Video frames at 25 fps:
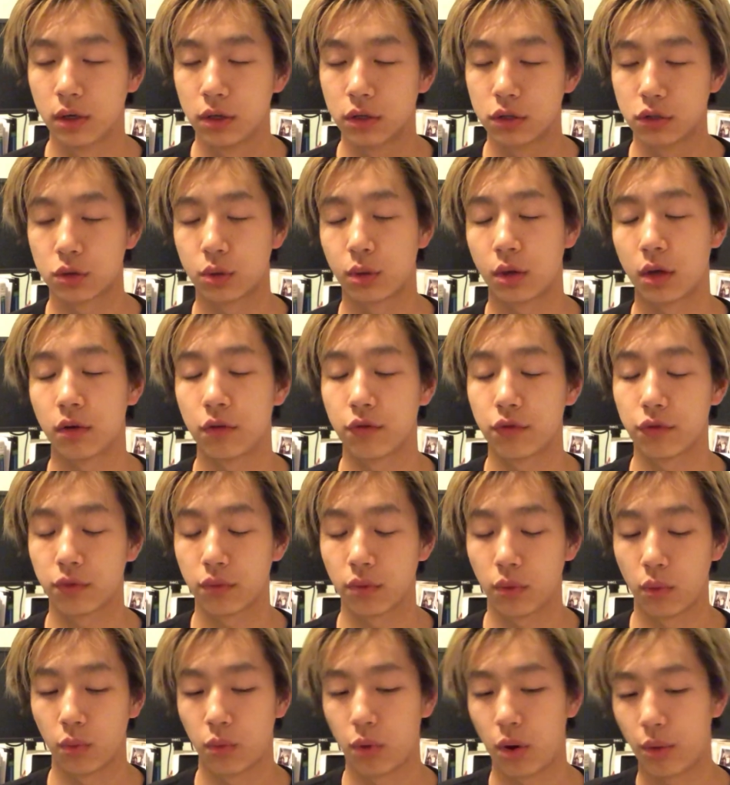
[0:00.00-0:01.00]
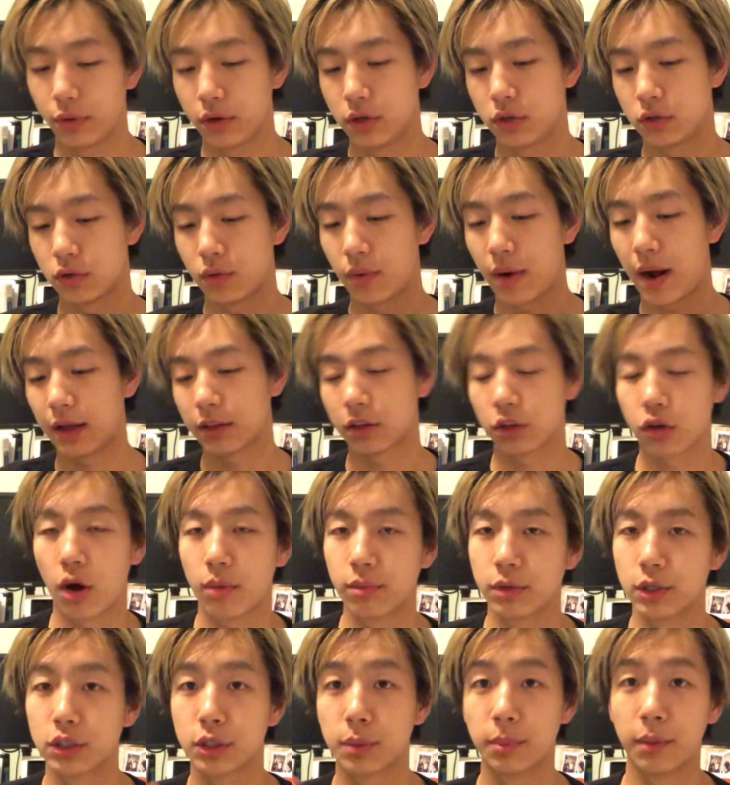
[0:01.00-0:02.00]
sort of what we do at the
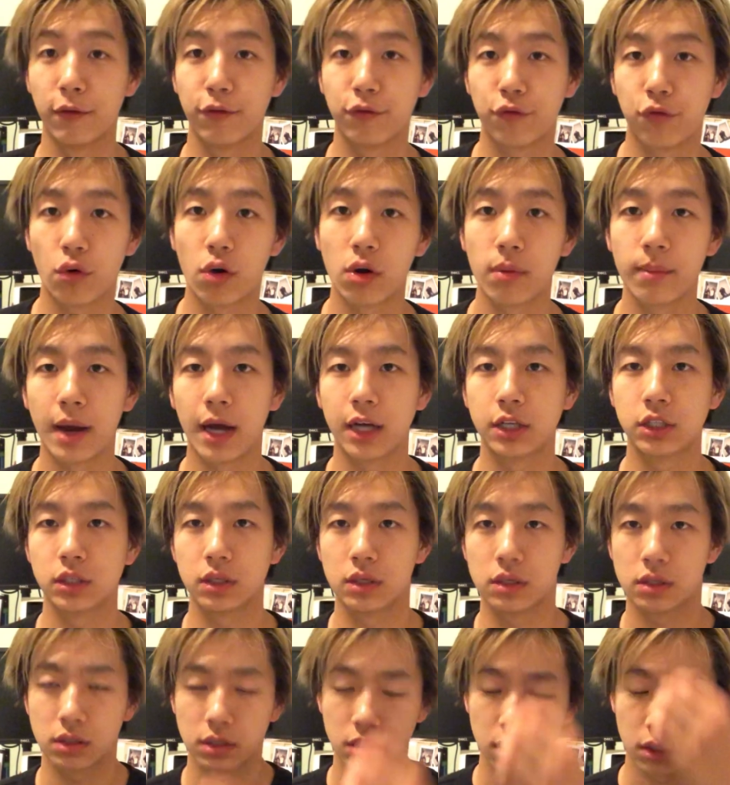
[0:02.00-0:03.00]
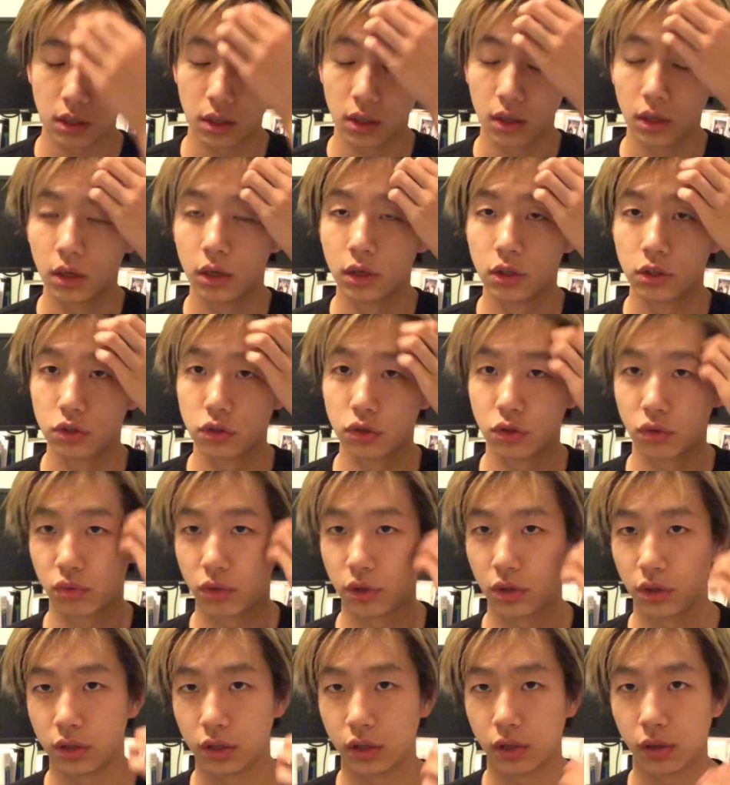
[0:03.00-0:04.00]
competition before matches to
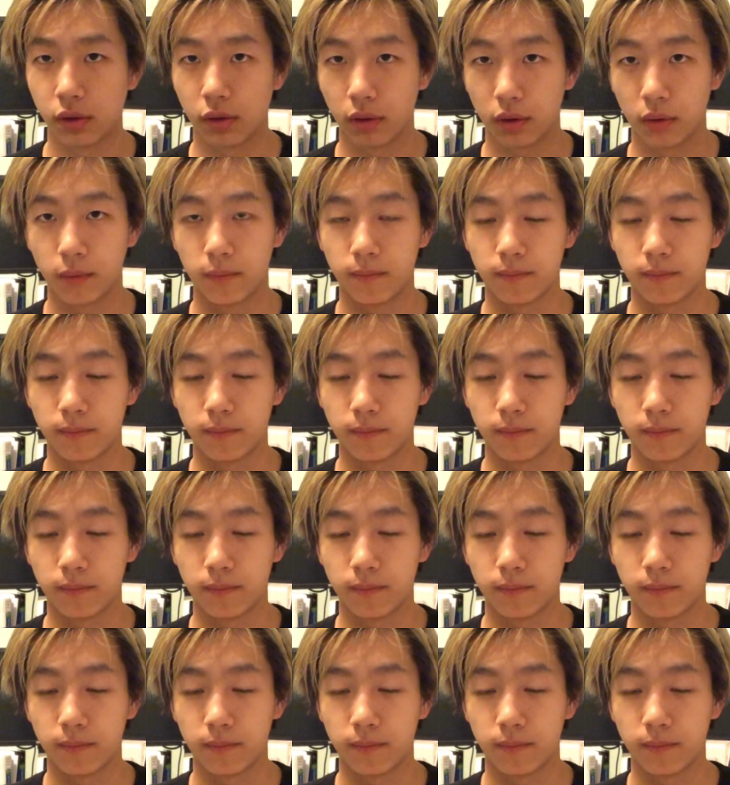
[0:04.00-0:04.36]
really